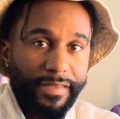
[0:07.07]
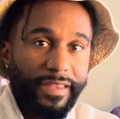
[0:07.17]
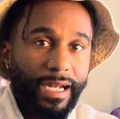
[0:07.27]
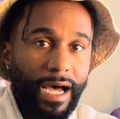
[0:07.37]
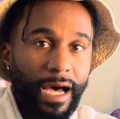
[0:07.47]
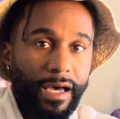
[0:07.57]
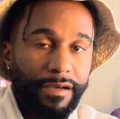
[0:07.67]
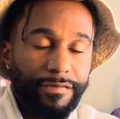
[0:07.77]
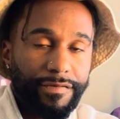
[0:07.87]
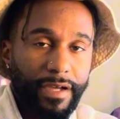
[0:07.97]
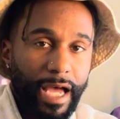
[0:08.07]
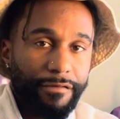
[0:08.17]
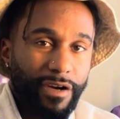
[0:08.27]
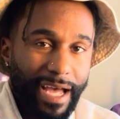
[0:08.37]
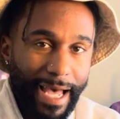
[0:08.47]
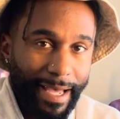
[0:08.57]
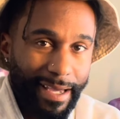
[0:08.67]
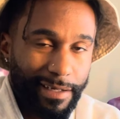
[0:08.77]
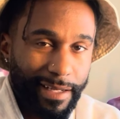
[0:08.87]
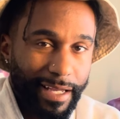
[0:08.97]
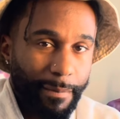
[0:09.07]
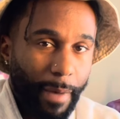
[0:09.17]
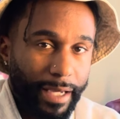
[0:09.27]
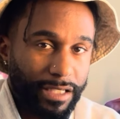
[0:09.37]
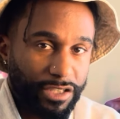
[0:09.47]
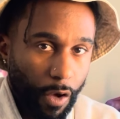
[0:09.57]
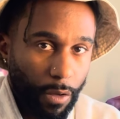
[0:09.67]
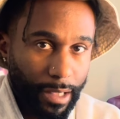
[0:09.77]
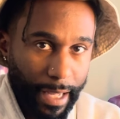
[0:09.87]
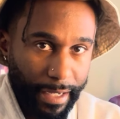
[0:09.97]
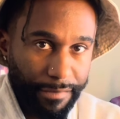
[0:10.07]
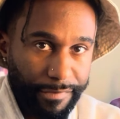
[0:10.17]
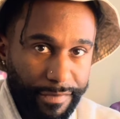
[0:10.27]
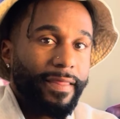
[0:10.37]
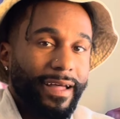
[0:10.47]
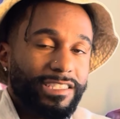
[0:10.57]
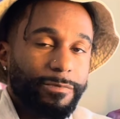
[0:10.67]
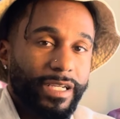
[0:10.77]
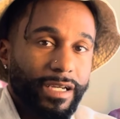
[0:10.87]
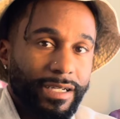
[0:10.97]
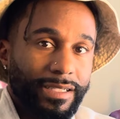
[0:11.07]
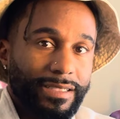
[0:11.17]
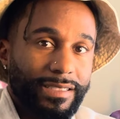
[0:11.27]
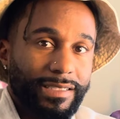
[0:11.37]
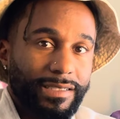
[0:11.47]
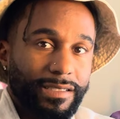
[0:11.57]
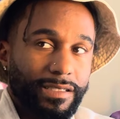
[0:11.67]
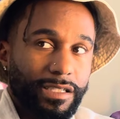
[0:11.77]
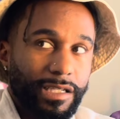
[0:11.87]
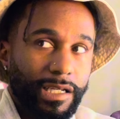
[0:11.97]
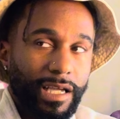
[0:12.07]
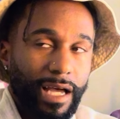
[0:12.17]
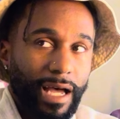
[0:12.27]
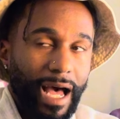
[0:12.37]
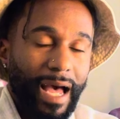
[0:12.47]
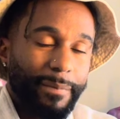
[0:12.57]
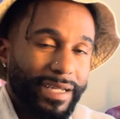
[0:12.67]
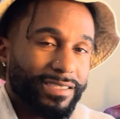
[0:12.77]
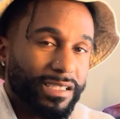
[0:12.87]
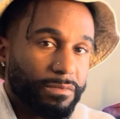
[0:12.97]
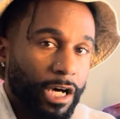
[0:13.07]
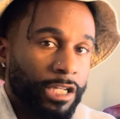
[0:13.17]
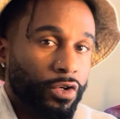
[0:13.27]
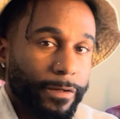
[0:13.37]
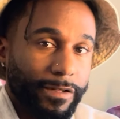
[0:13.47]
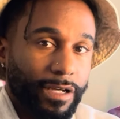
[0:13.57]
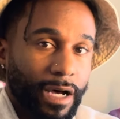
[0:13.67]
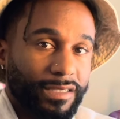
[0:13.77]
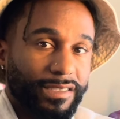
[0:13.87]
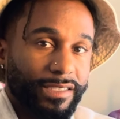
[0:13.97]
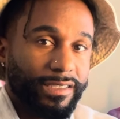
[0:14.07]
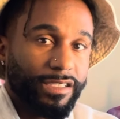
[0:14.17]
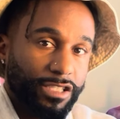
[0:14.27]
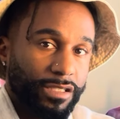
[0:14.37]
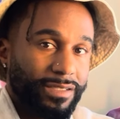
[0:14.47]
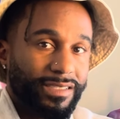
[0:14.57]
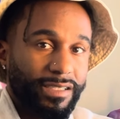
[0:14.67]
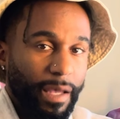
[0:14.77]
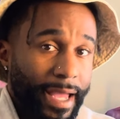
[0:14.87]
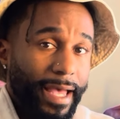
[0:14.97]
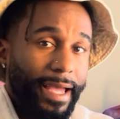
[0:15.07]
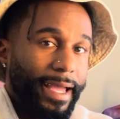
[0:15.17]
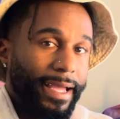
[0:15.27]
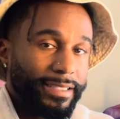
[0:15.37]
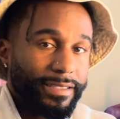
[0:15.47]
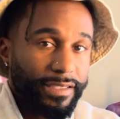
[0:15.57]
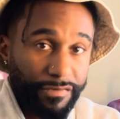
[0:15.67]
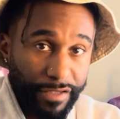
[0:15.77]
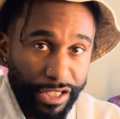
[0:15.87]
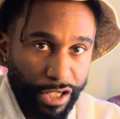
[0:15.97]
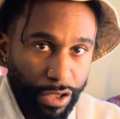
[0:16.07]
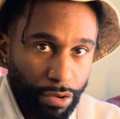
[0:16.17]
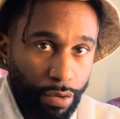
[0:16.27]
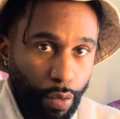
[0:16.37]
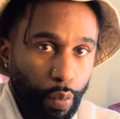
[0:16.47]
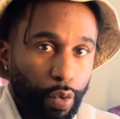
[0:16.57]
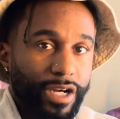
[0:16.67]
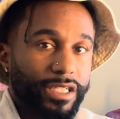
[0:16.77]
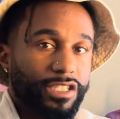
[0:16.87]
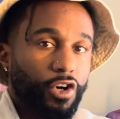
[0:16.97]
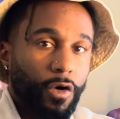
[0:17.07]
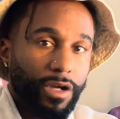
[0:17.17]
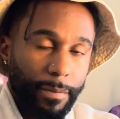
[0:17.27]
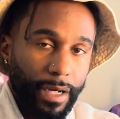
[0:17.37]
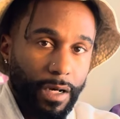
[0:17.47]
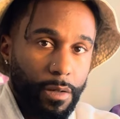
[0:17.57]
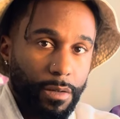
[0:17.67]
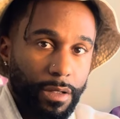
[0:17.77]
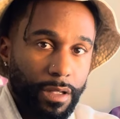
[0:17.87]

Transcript: that I've ever had in my adult life. And that's because I made some unorthodox decisions. And in this video, we're going to talk about